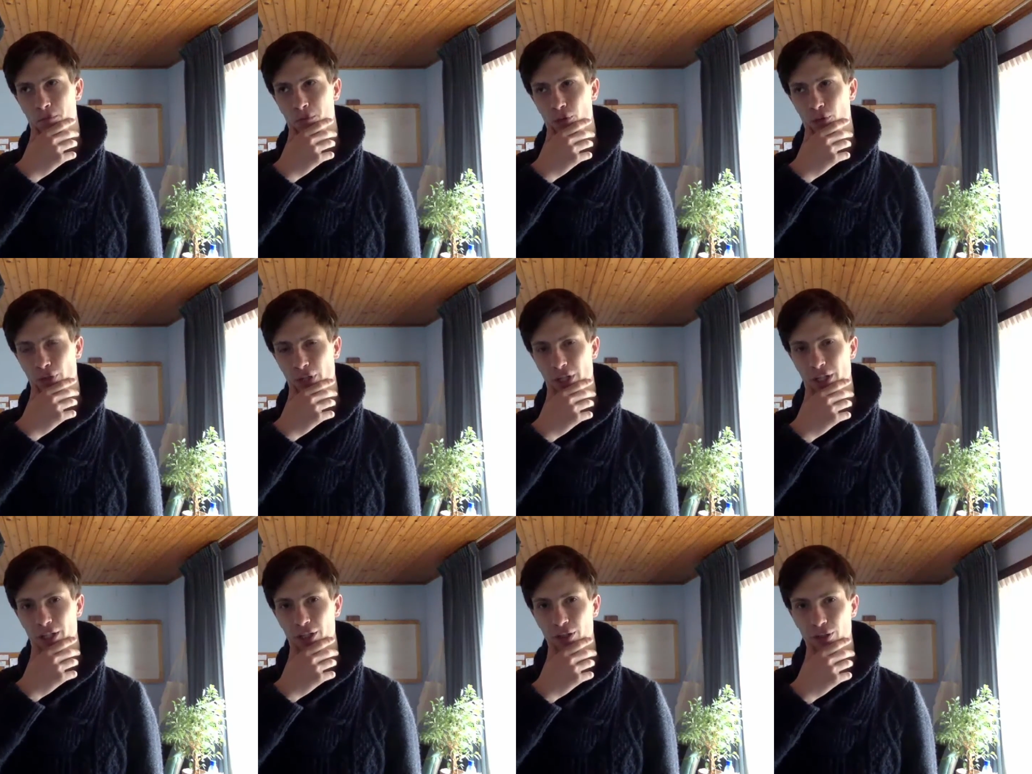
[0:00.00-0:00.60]

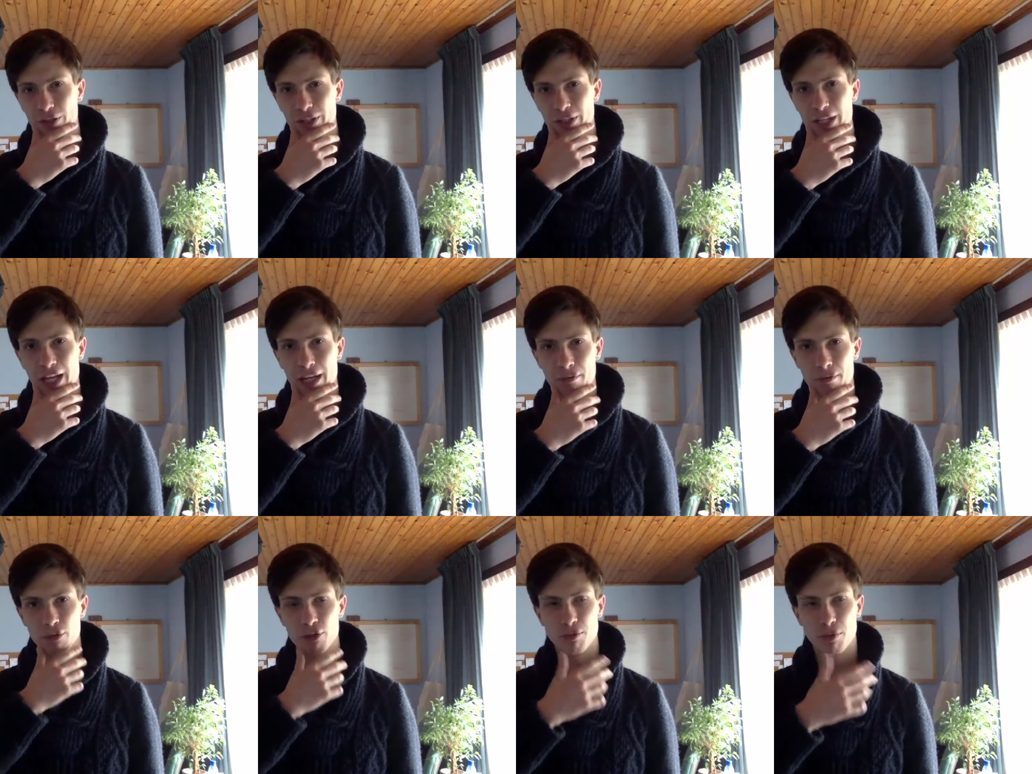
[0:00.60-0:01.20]
creating good
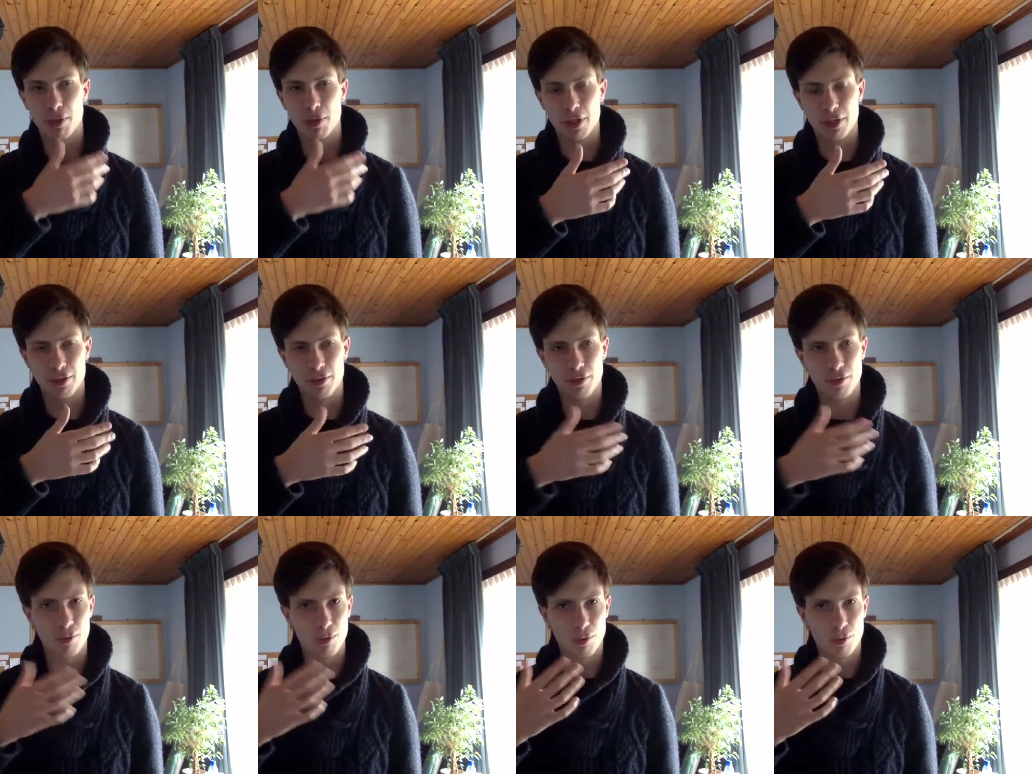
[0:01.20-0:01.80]
games, but
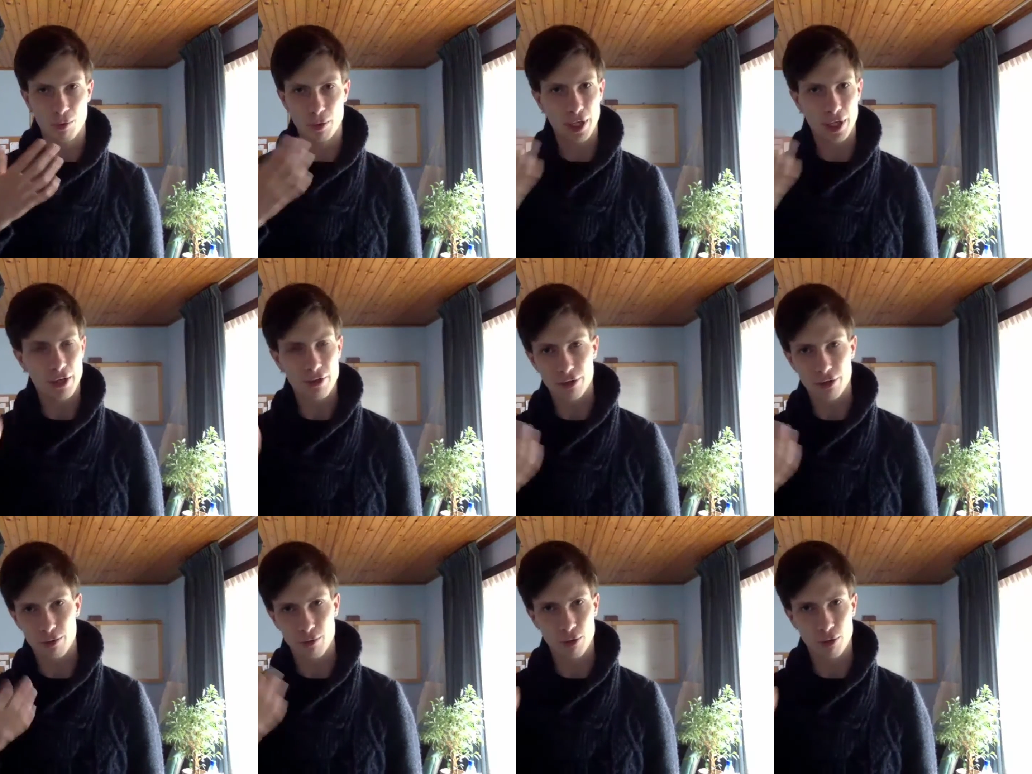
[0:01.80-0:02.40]
without
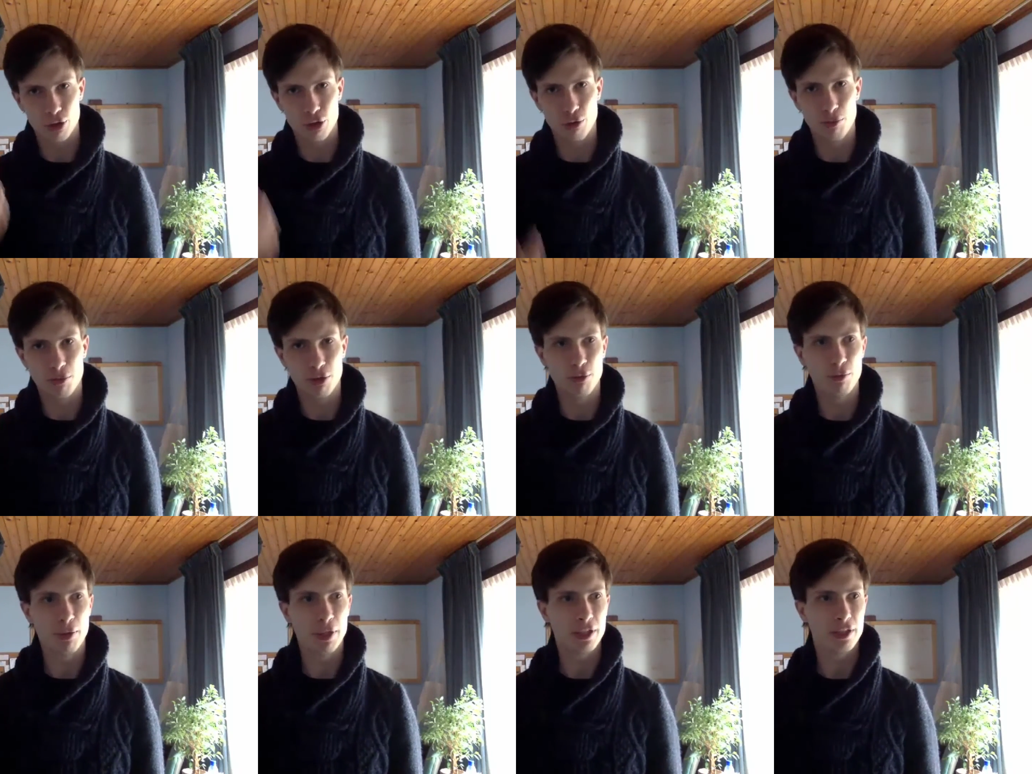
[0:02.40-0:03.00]
the commercial
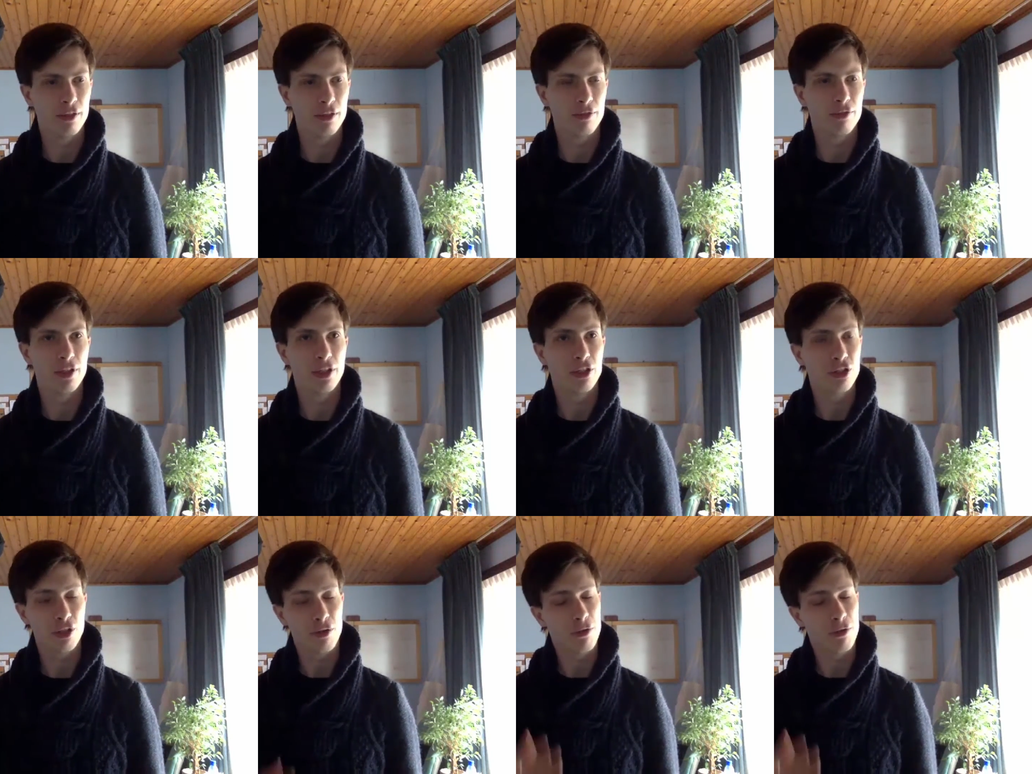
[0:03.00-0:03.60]
perspective. And